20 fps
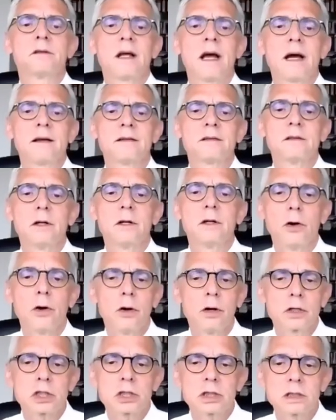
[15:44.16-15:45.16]
so there's an
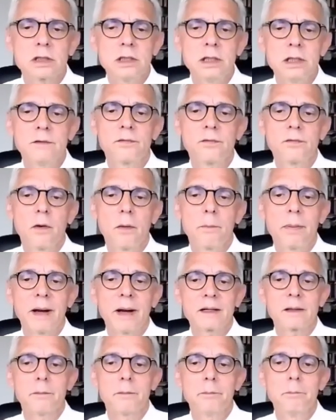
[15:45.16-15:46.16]
urgent need for
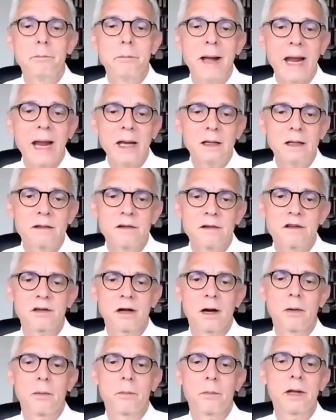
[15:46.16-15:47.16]
better
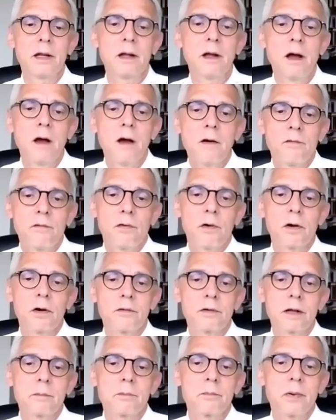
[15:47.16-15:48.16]
maintenance therapy
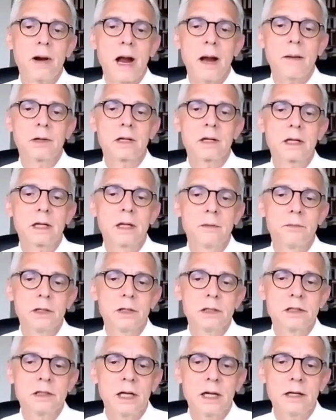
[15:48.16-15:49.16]
following primary
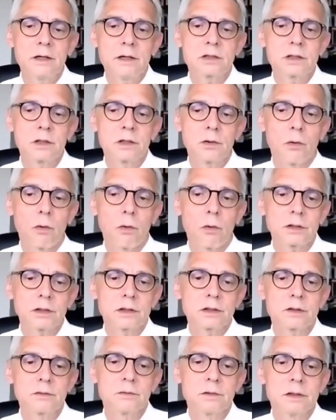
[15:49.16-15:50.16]
chemoradiation in
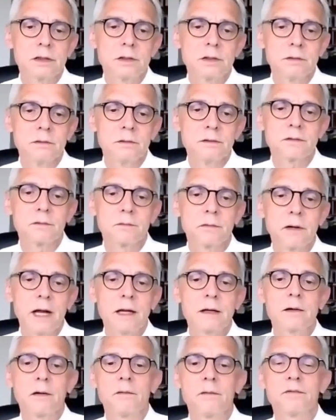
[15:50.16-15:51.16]
order to reduce the
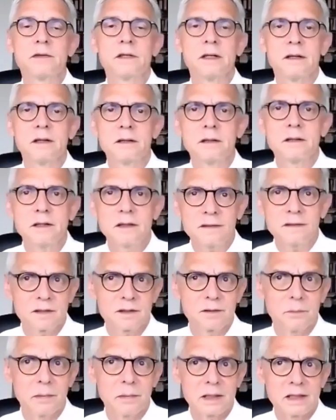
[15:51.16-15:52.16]
rate of the
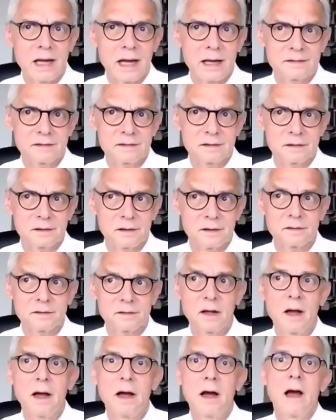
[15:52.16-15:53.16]
distant
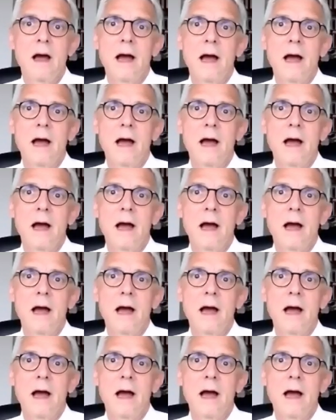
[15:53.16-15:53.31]
metastasis.